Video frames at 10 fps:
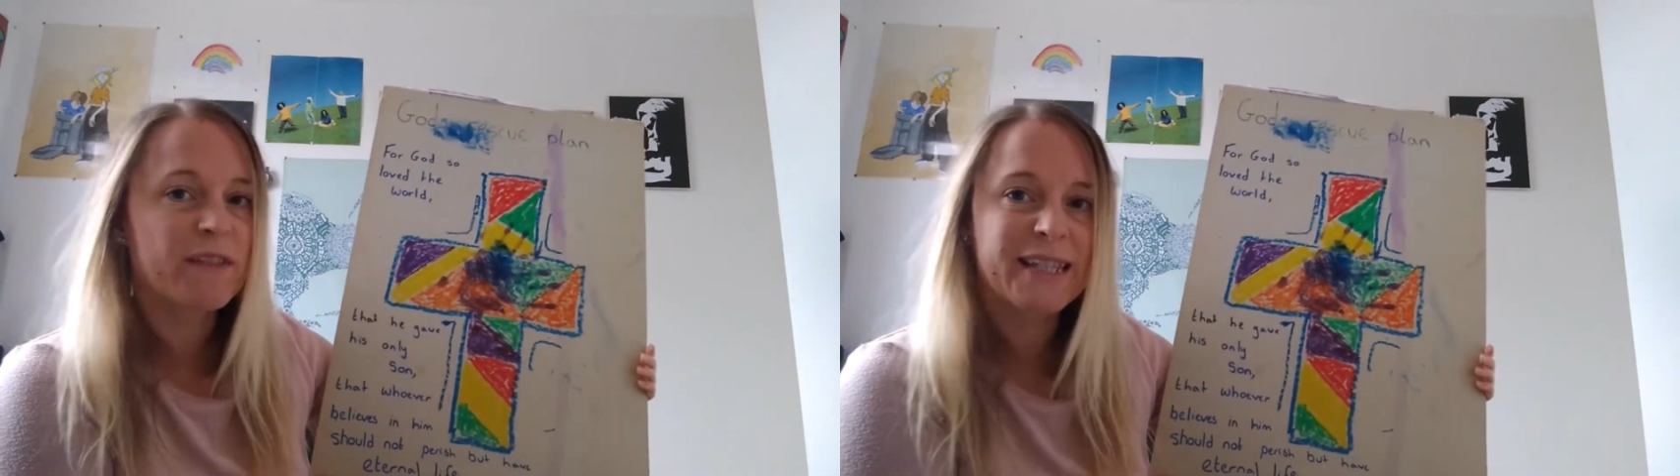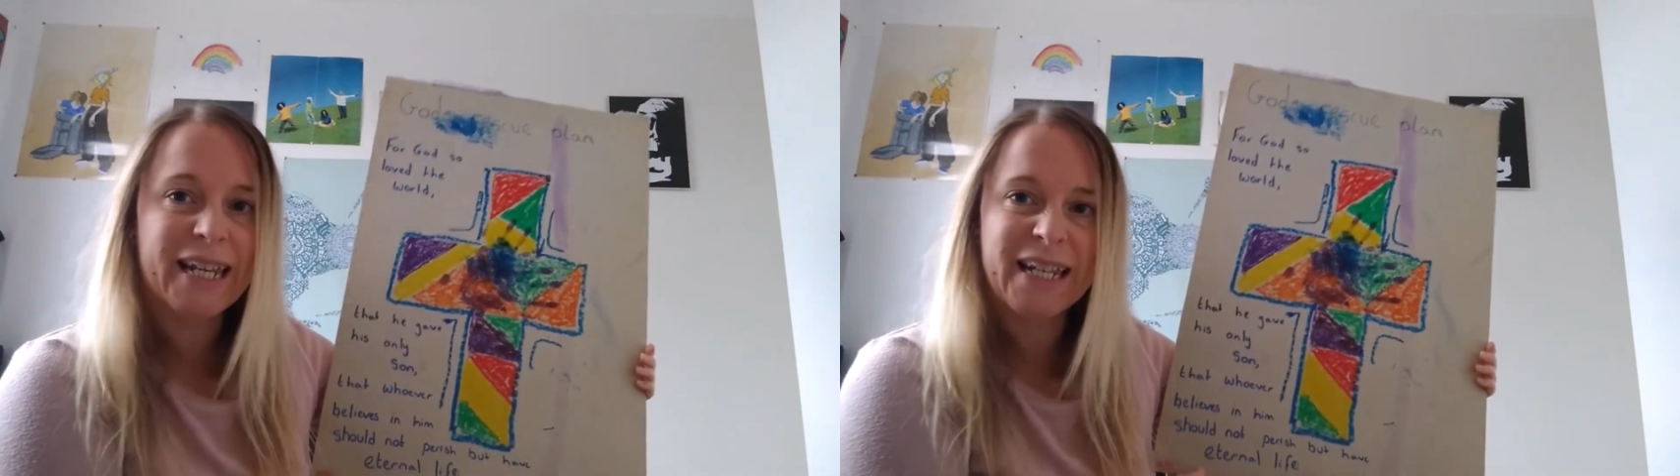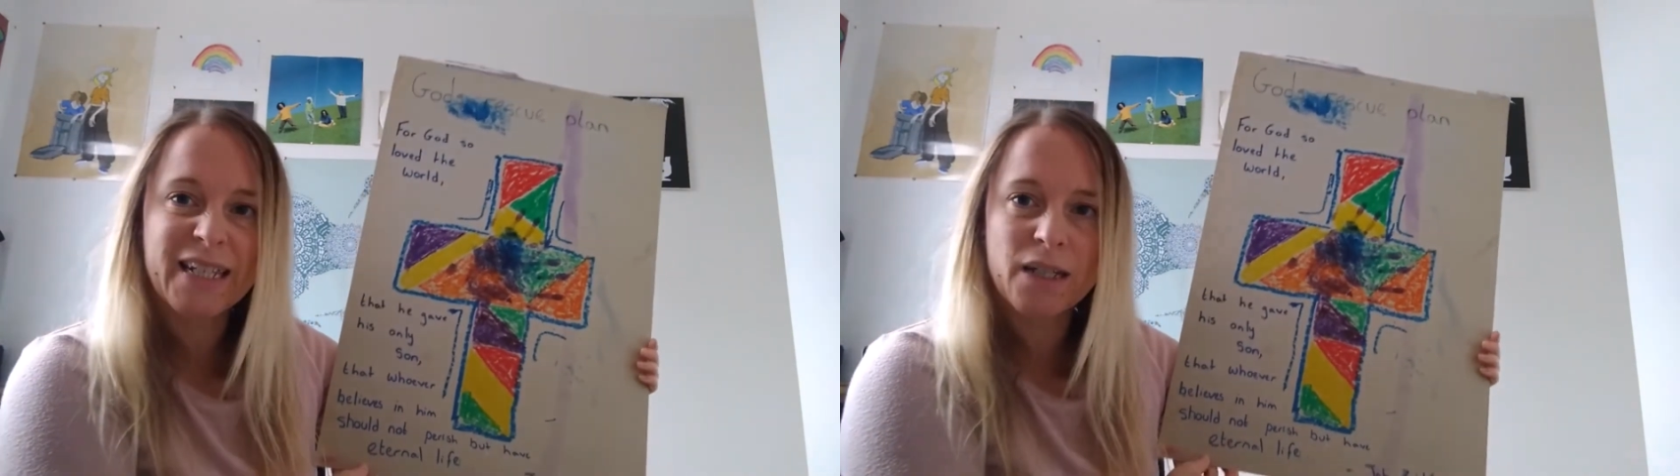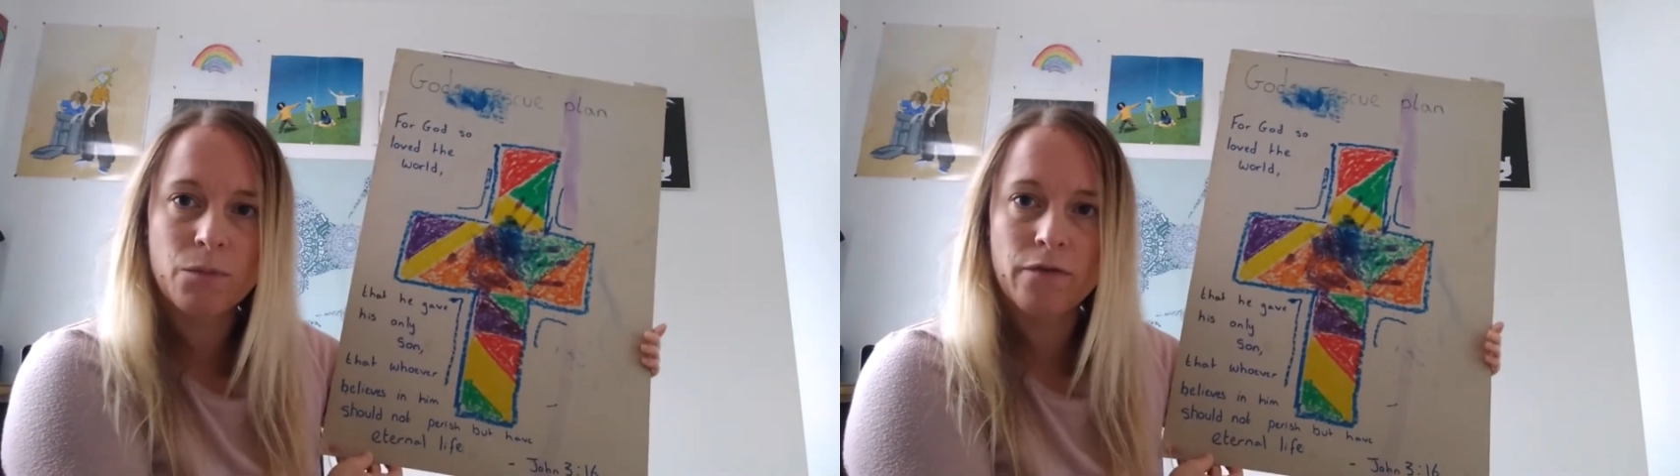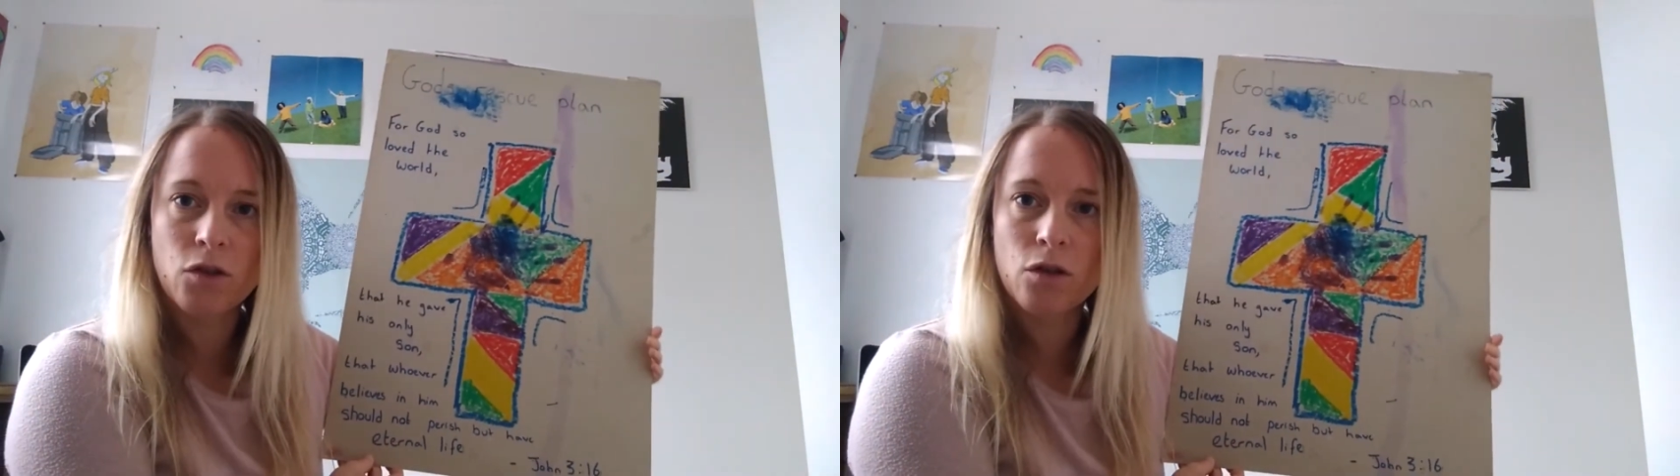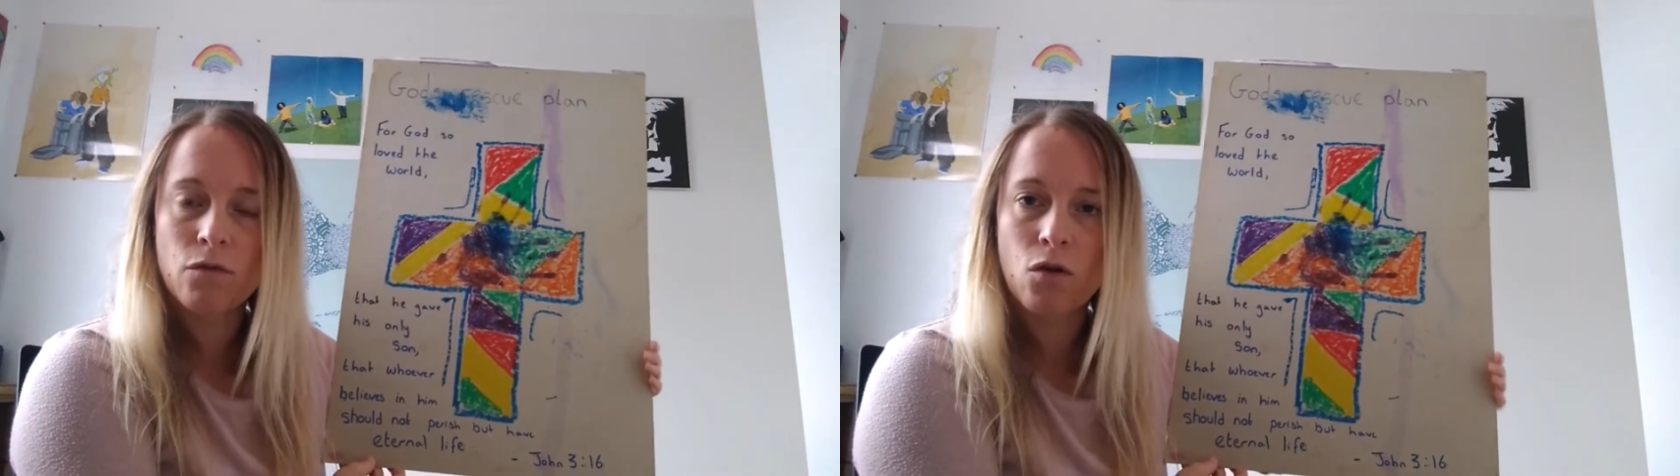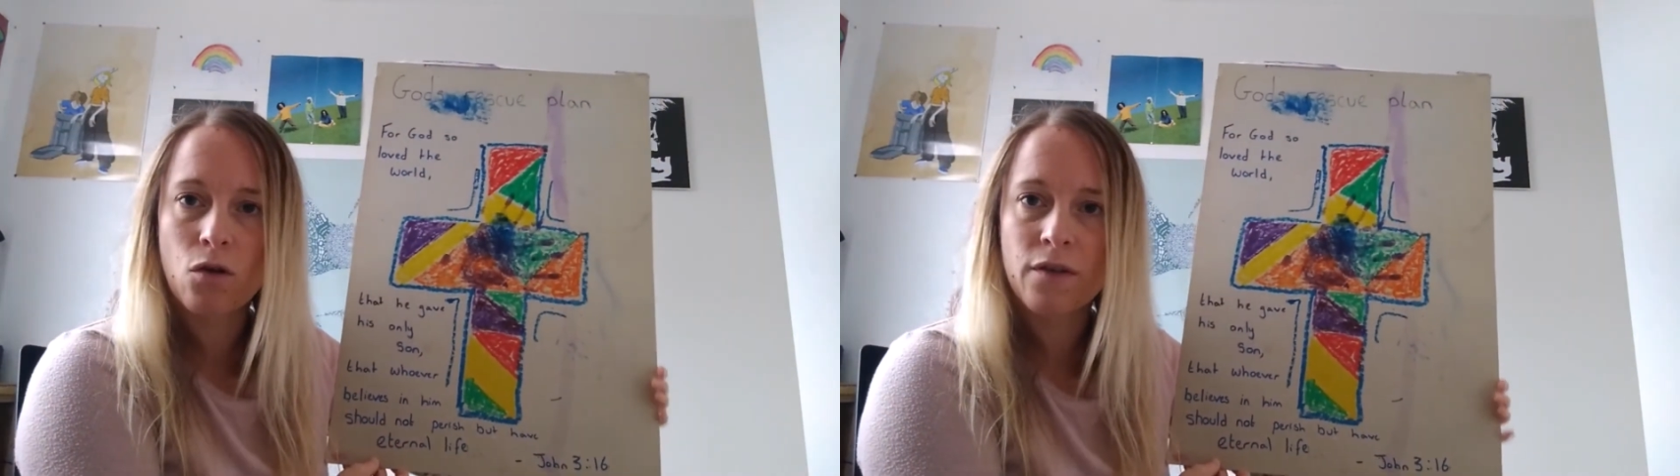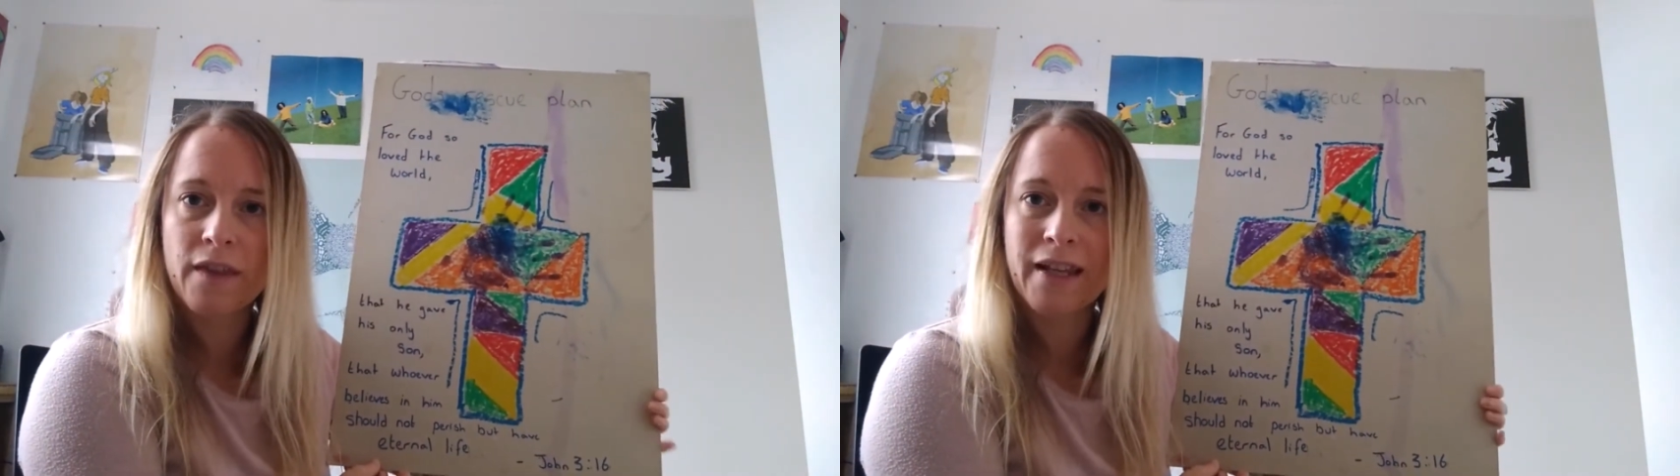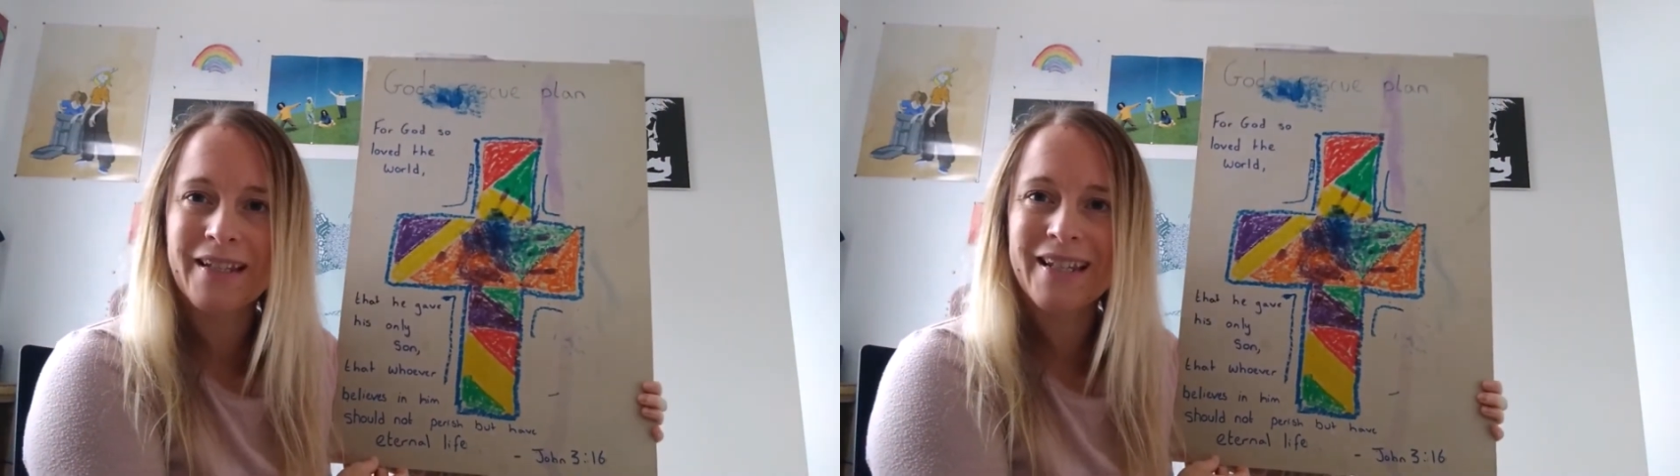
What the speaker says: sinned and we've done the wrong things,